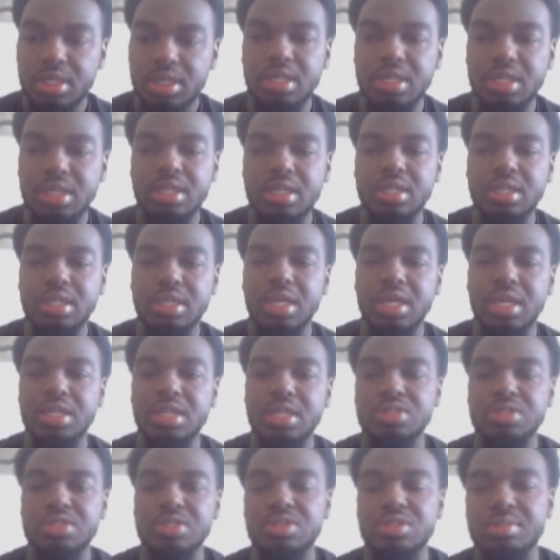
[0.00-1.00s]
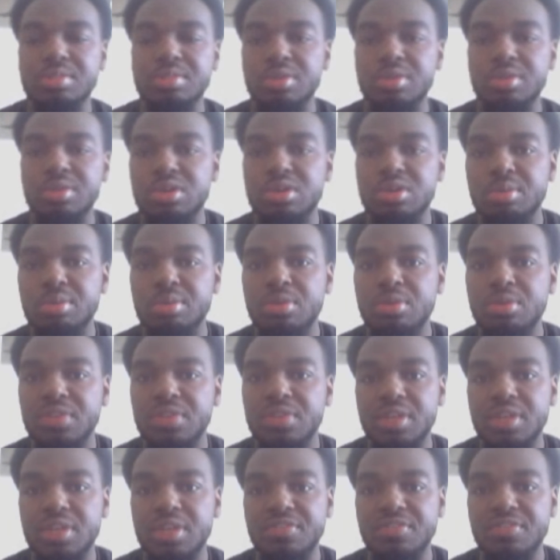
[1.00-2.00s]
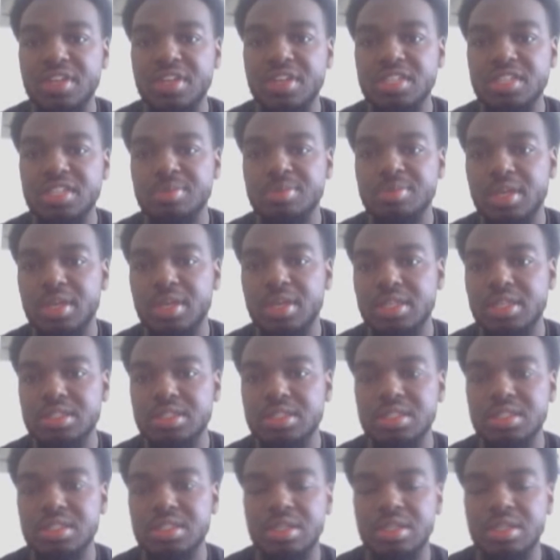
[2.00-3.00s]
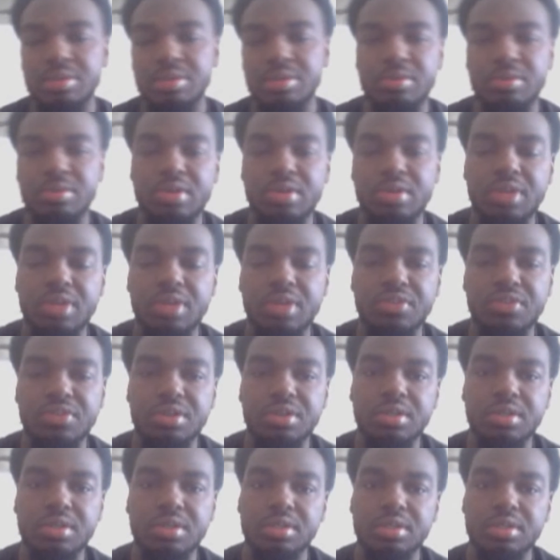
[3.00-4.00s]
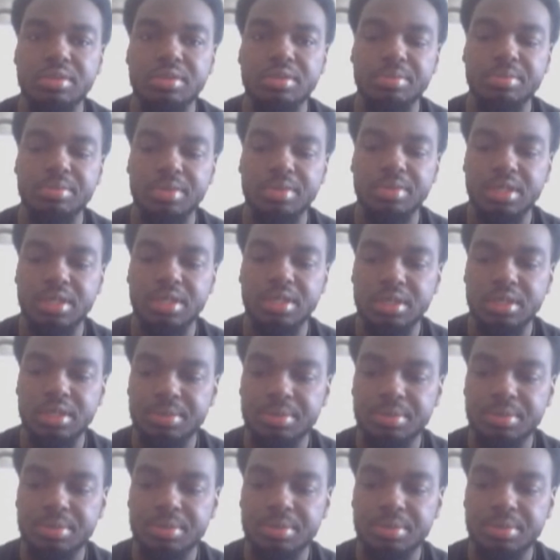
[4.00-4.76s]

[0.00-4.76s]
and kind of towards the middle of the movie they flash back and see him or whatever. But